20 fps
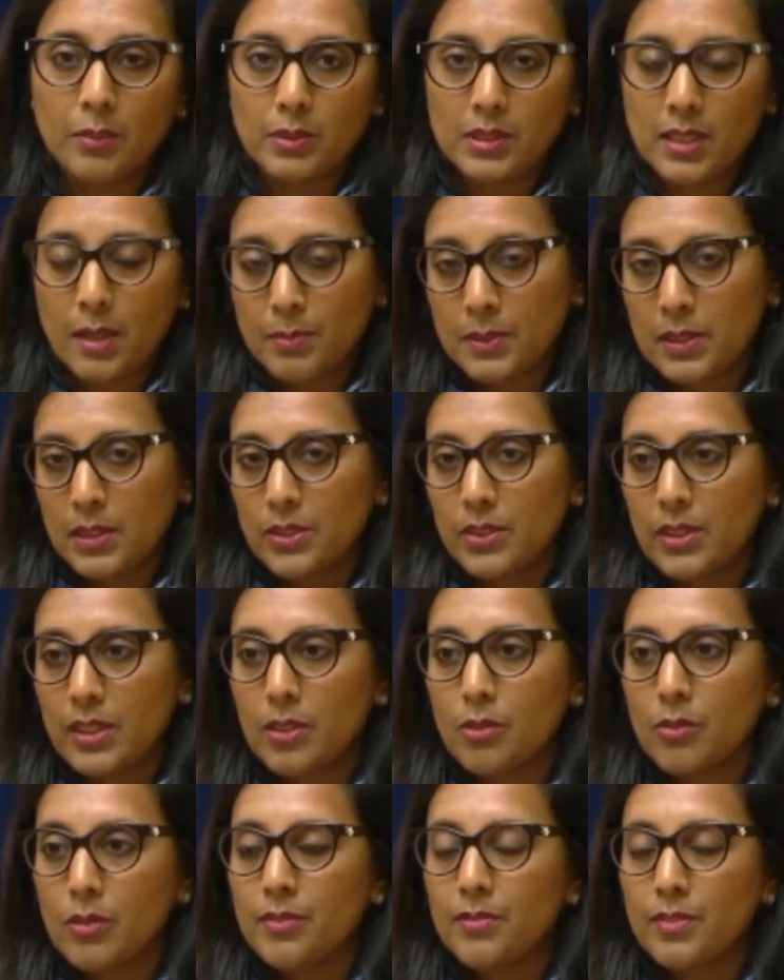It was absolutely
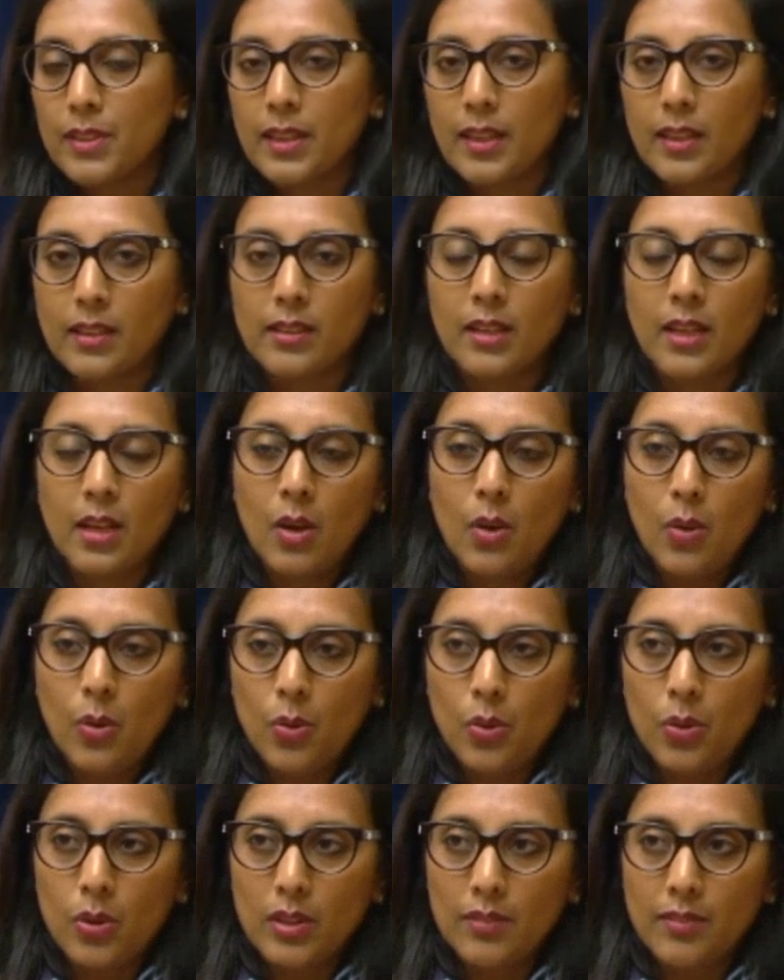horrific, and
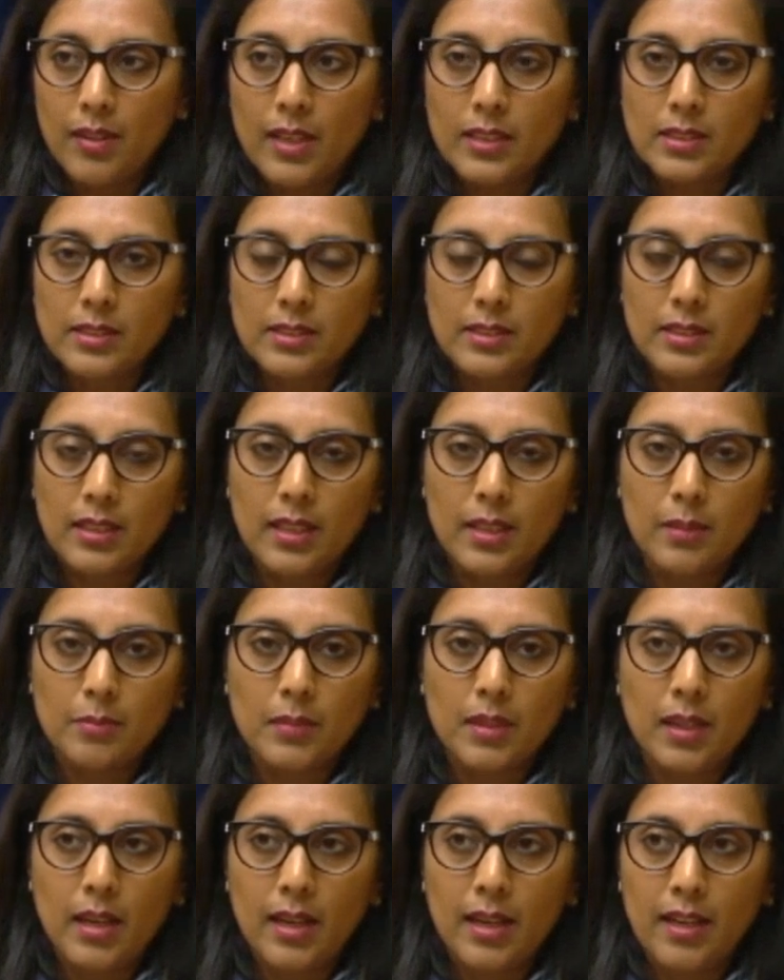all of us
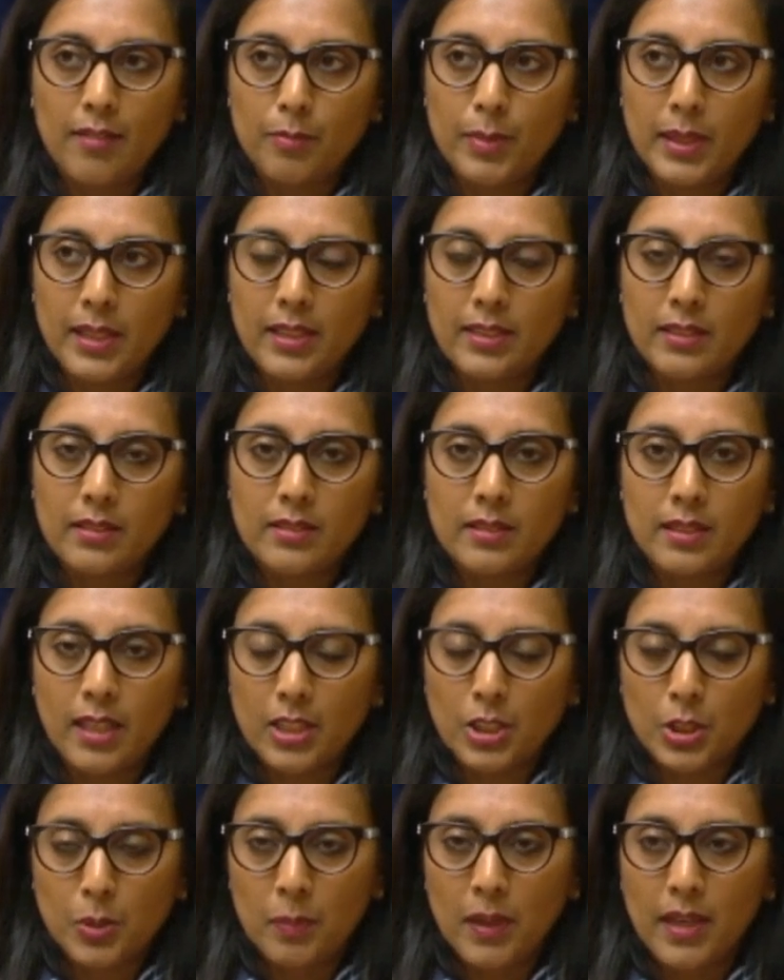have been
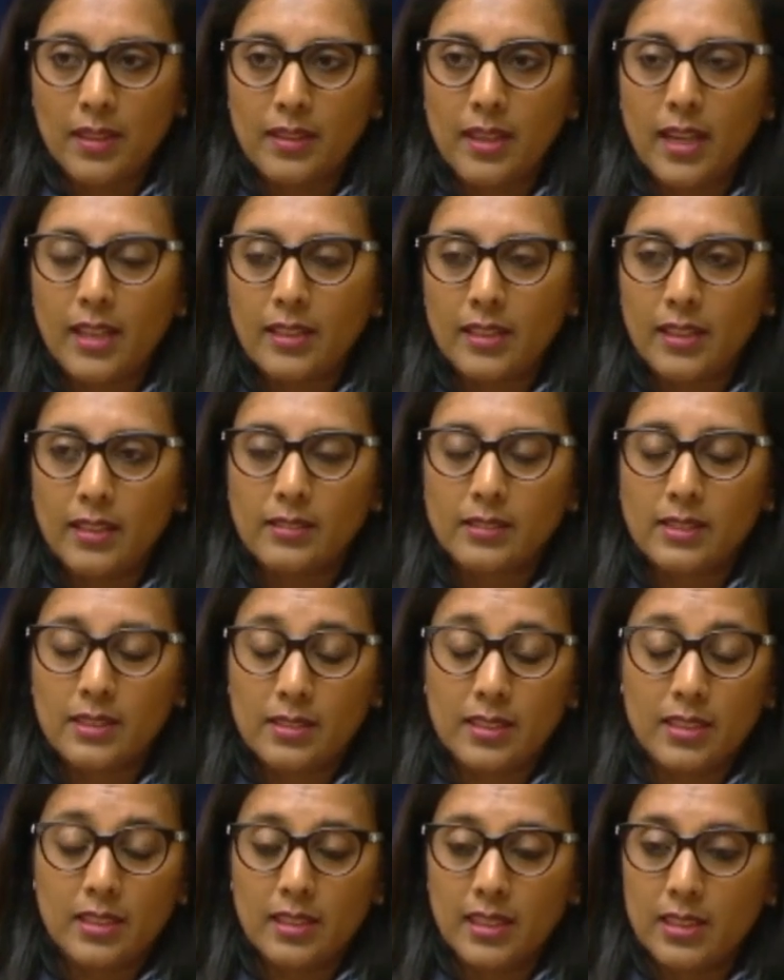touched by that, and
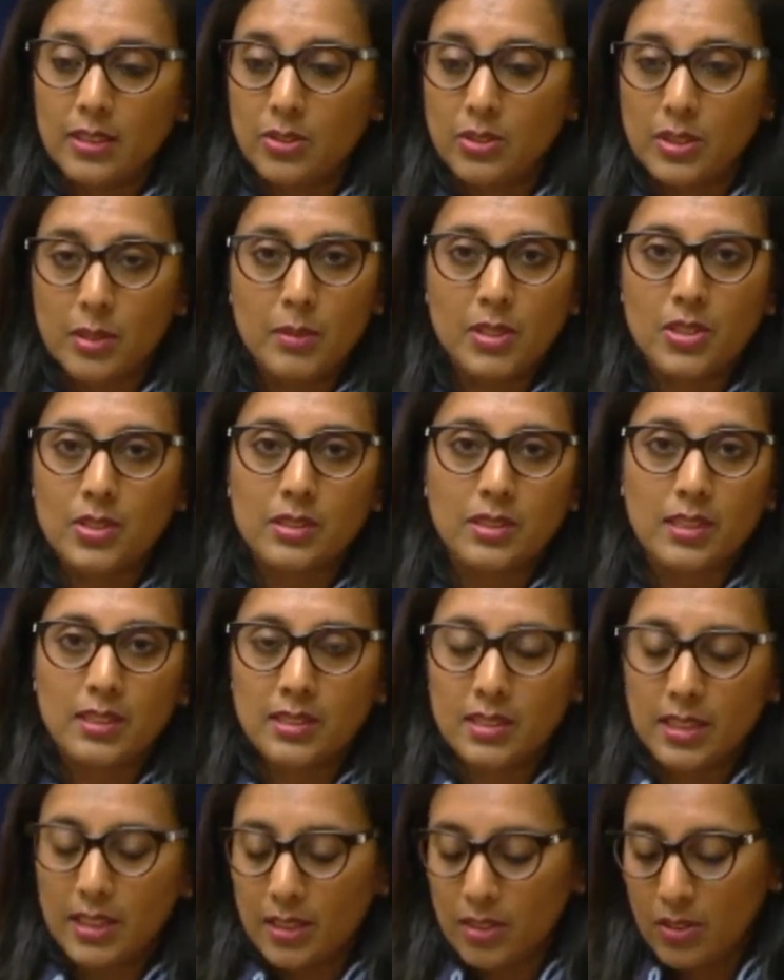certainly those images are
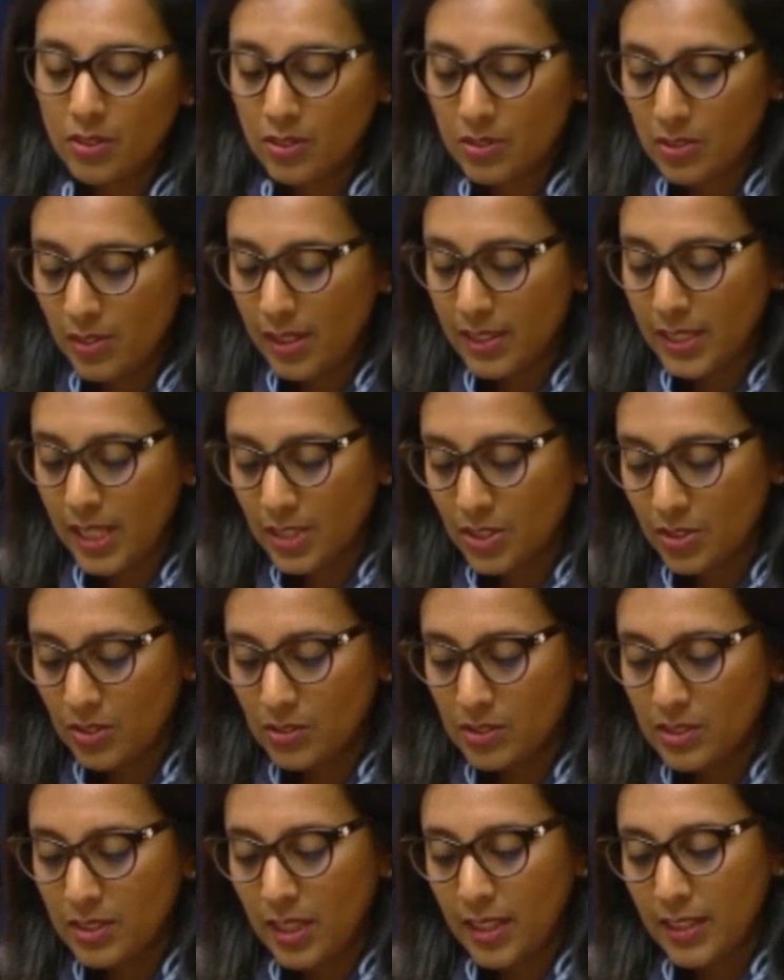seared onto our
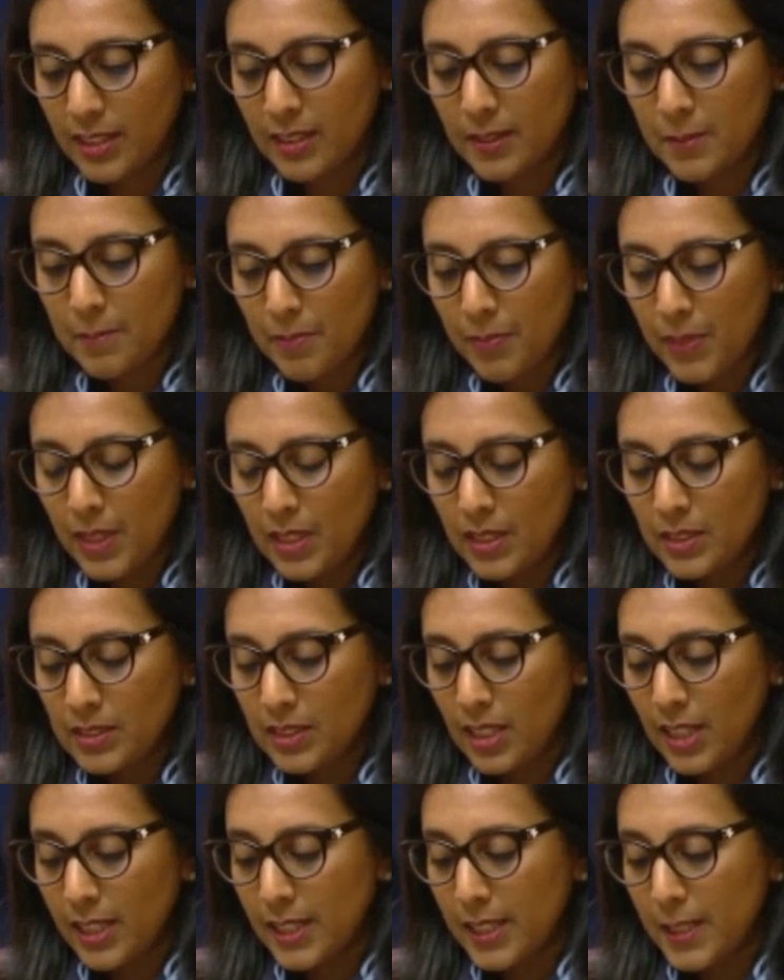national
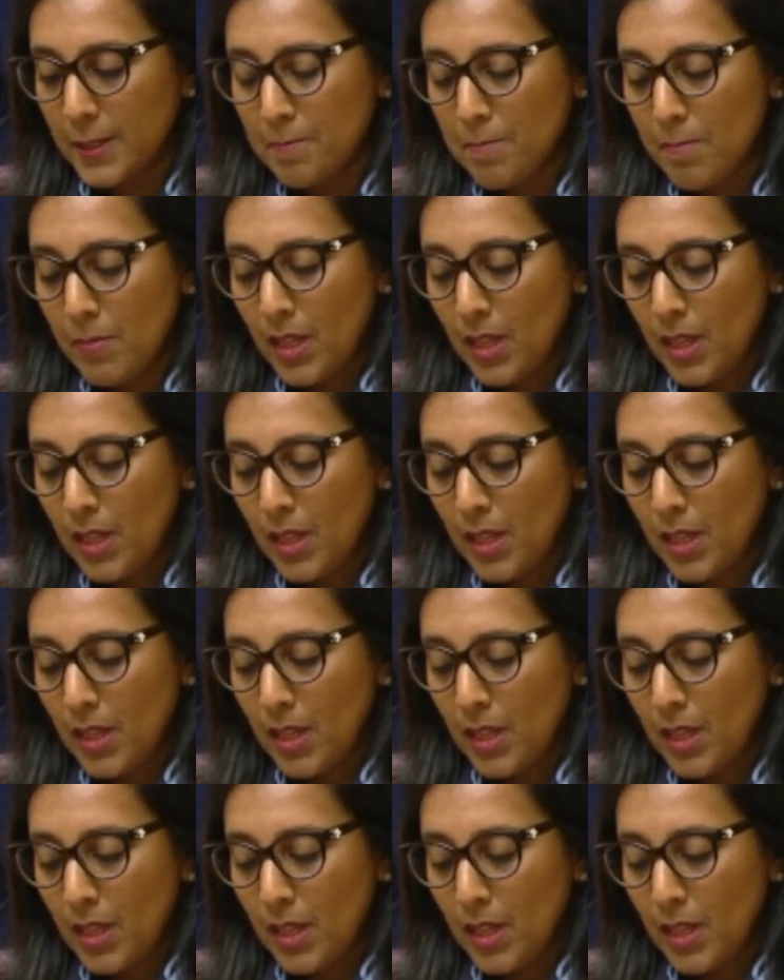psyche.